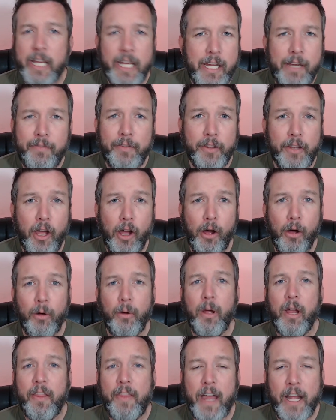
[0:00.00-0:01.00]
even
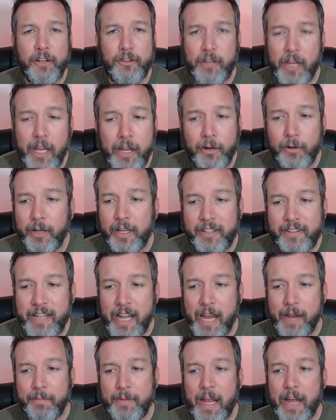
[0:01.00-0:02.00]
though that channel is
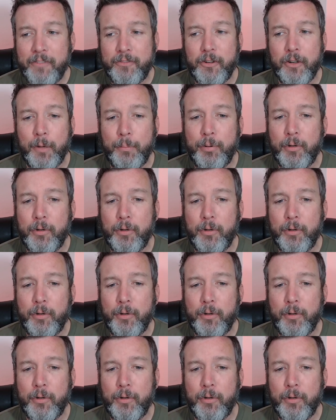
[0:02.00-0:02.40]
named after